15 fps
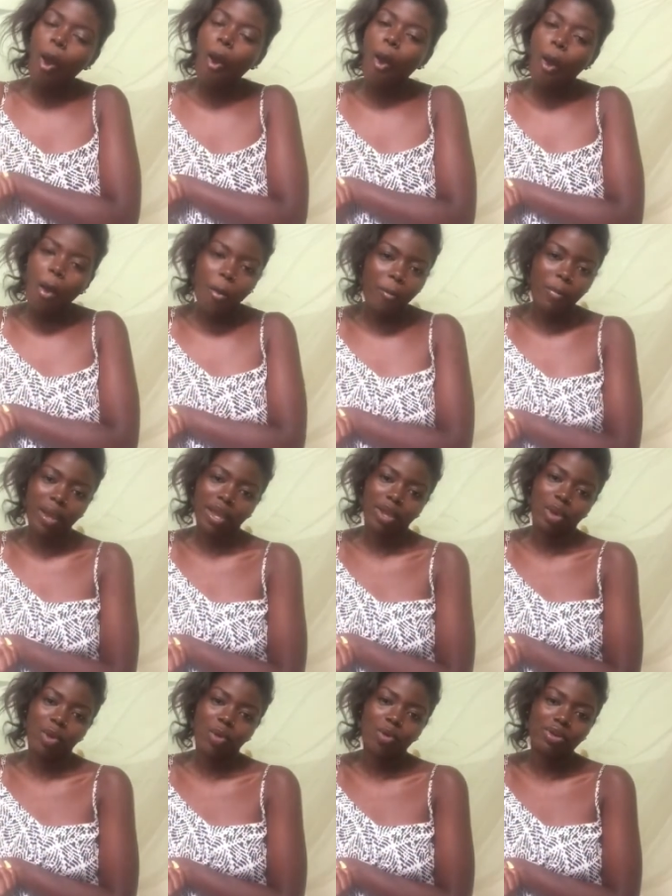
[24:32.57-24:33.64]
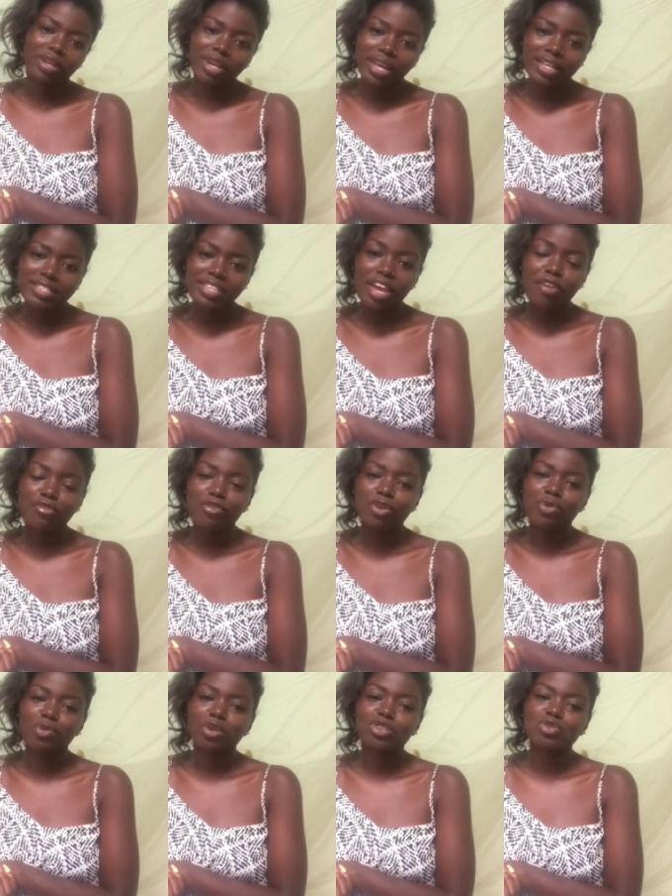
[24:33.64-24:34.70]
Oh my goodness,
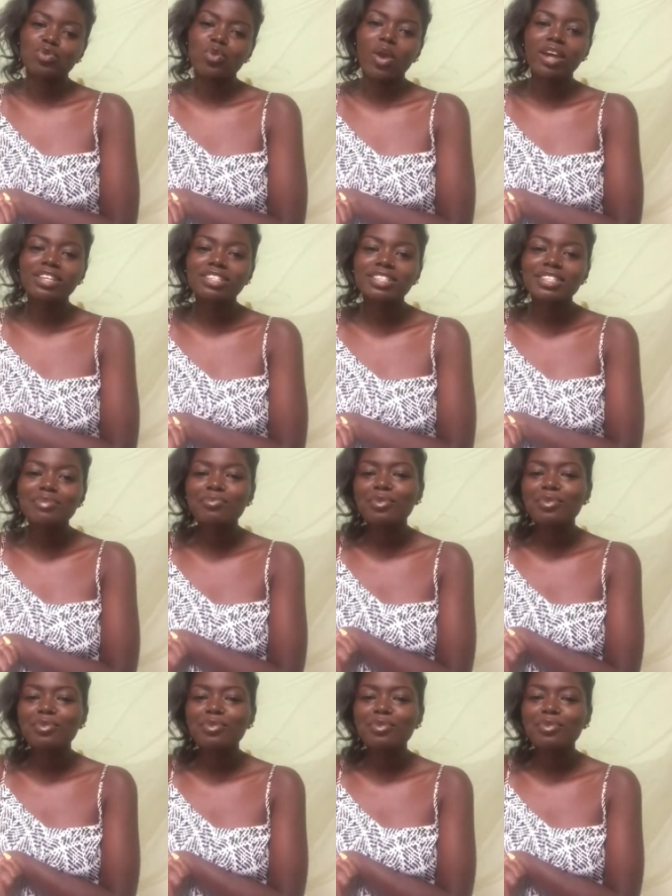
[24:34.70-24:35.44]
everyone was watching.